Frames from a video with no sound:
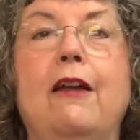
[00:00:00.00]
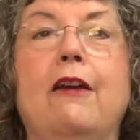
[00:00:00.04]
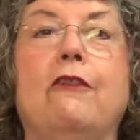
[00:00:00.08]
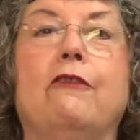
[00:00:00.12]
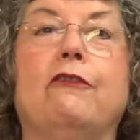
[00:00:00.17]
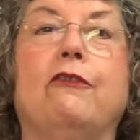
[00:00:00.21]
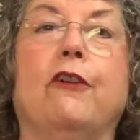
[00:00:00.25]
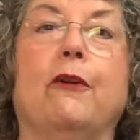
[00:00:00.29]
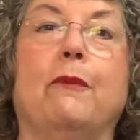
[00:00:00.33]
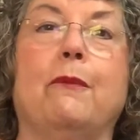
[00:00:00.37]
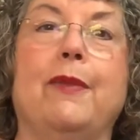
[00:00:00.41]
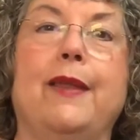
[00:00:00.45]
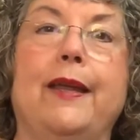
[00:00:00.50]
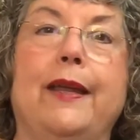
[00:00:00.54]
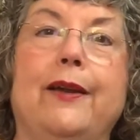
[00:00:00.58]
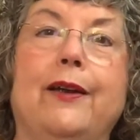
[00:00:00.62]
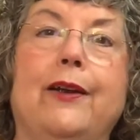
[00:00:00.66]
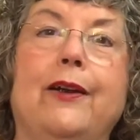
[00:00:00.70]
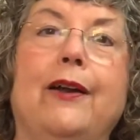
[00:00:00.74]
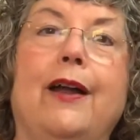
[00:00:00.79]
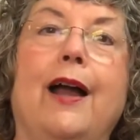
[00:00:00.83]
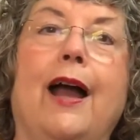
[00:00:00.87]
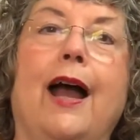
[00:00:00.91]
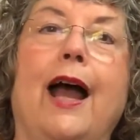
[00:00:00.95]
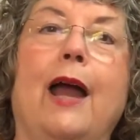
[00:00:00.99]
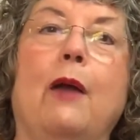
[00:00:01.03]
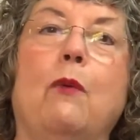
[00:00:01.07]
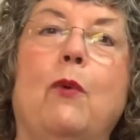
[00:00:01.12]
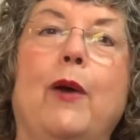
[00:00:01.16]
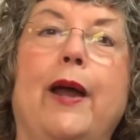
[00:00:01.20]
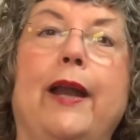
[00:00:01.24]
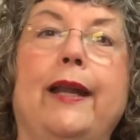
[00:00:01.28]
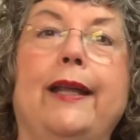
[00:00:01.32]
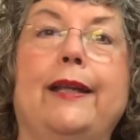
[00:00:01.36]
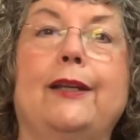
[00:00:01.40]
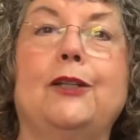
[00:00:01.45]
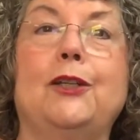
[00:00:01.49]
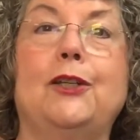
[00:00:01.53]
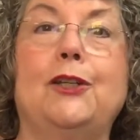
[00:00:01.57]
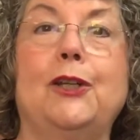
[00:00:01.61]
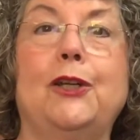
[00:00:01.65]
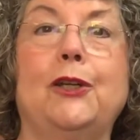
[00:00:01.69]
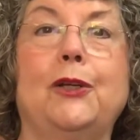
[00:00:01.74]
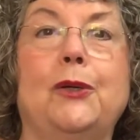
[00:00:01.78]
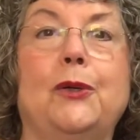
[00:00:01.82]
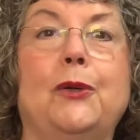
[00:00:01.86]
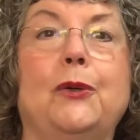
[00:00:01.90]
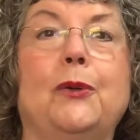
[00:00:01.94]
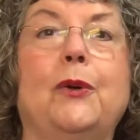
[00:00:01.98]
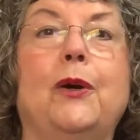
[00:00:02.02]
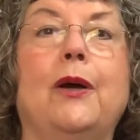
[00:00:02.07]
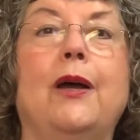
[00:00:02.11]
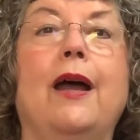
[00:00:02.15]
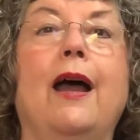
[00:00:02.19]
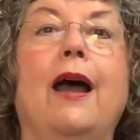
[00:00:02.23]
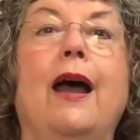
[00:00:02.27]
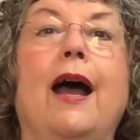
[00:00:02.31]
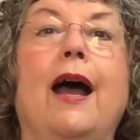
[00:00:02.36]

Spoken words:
From there, I went into